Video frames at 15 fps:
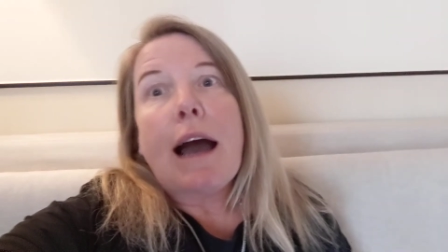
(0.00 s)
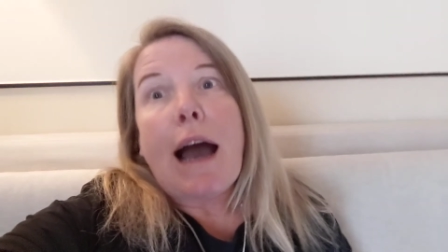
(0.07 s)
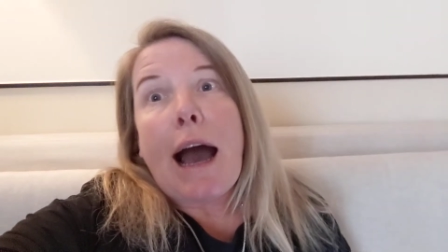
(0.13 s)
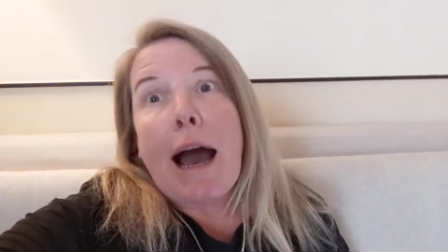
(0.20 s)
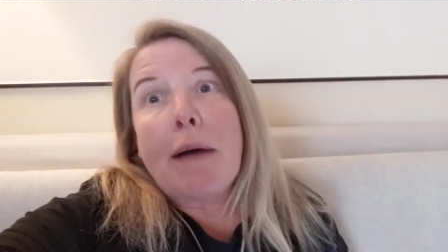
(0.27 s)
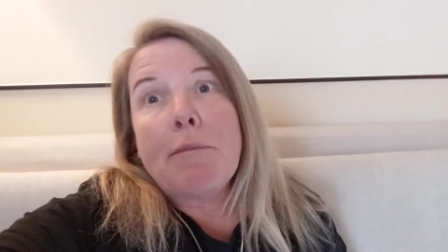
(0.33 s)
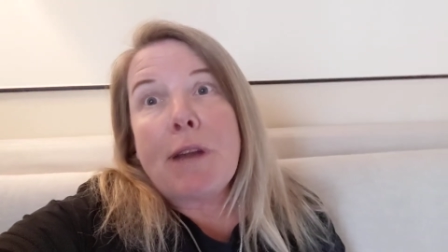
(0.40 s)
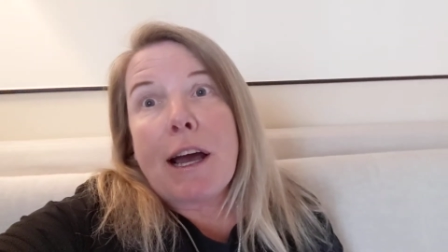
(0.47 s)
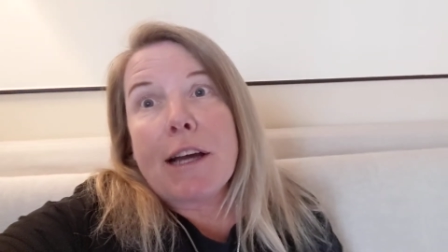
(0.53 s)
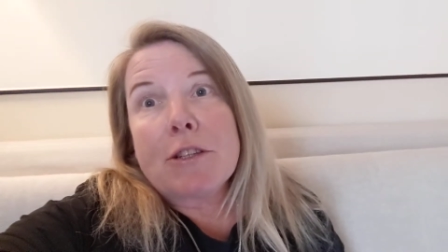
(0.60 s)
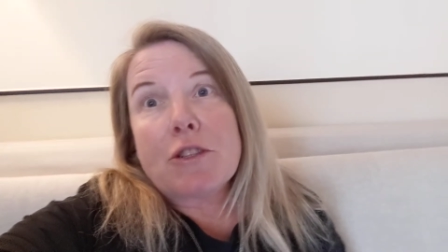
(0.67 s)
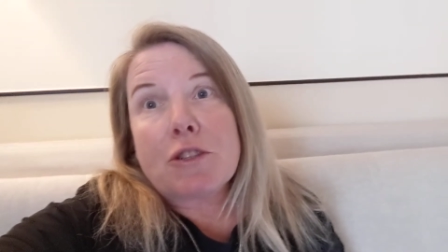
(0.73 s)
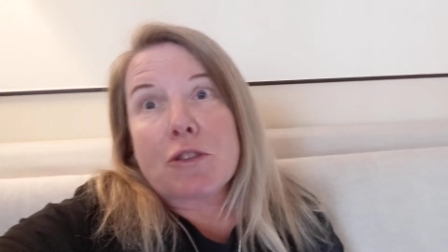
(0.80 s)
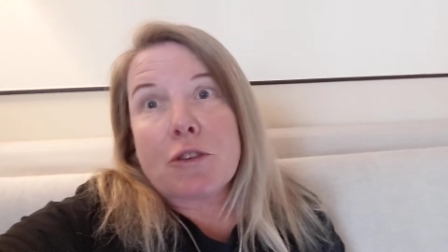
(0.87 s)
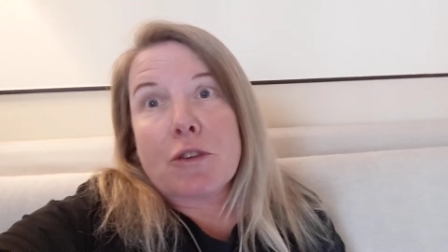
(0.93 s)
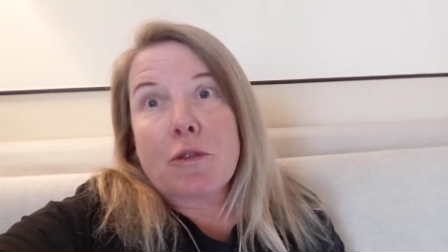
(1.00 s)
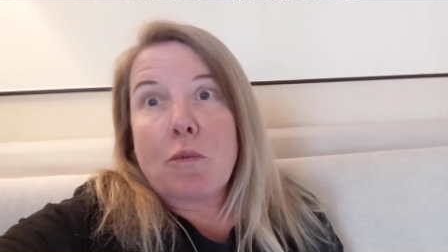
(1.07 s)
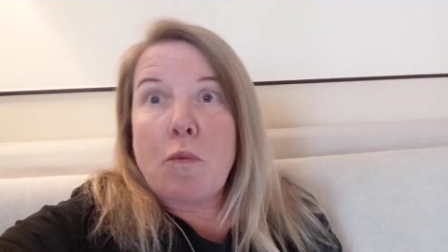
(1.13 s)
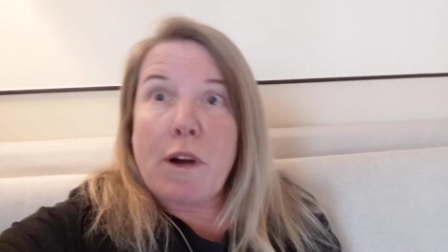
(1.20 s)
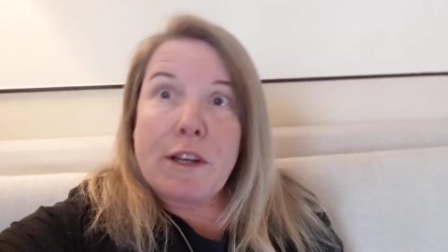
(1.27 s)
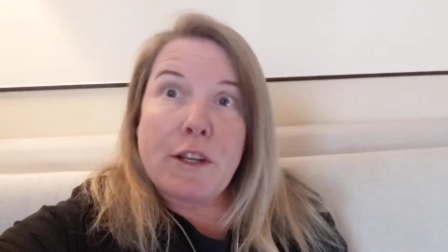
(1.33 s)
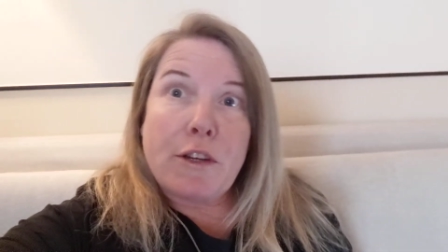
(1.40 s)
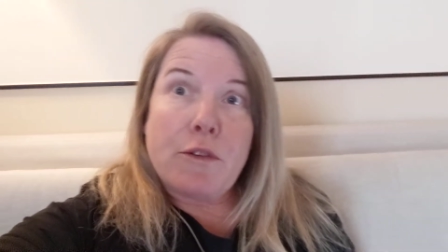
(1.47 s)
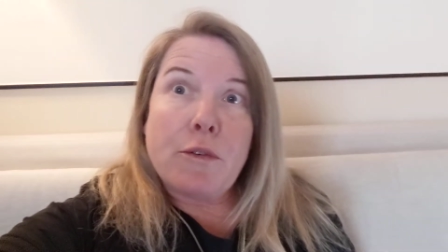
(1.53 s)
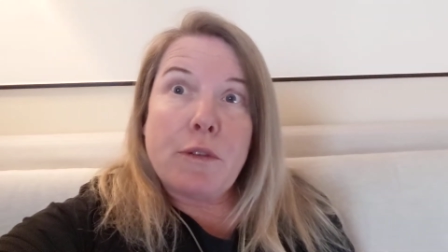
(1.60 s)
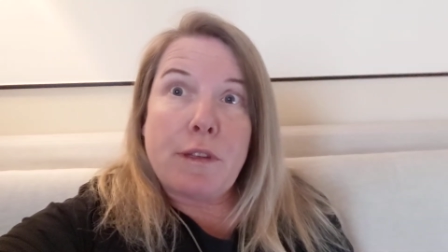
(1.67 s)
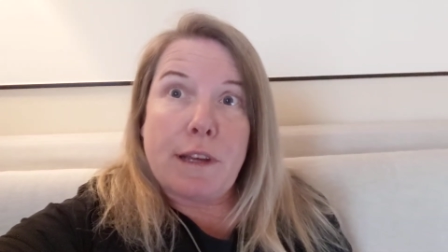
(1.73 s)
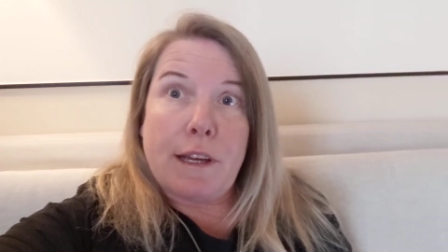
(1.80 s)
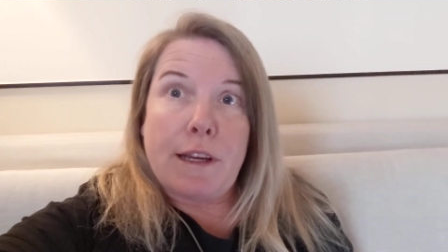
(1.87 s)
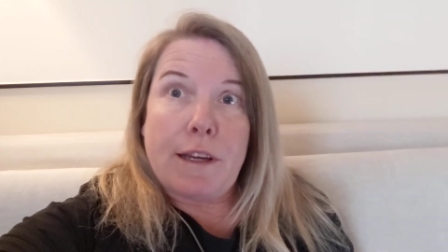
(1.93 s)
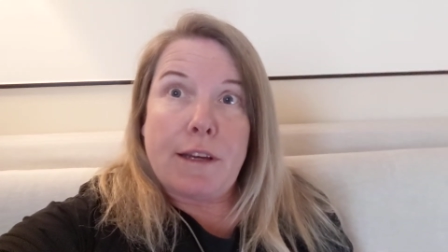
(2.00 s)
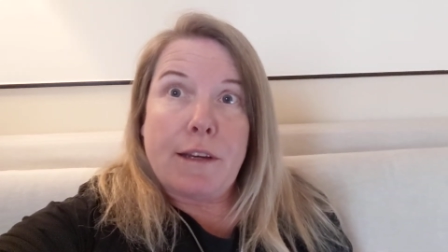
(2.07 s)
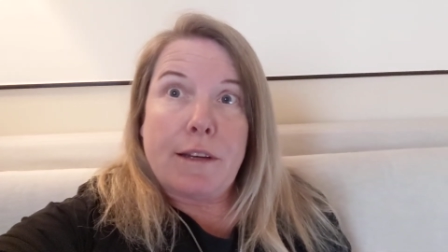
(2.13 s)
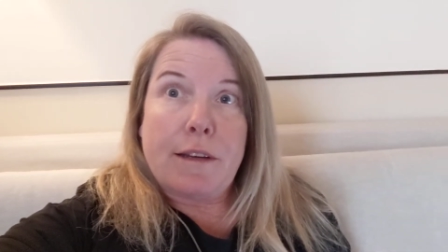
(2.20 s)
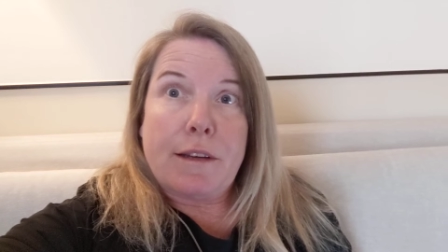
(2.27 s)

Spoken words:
I'm not sure. What do you think?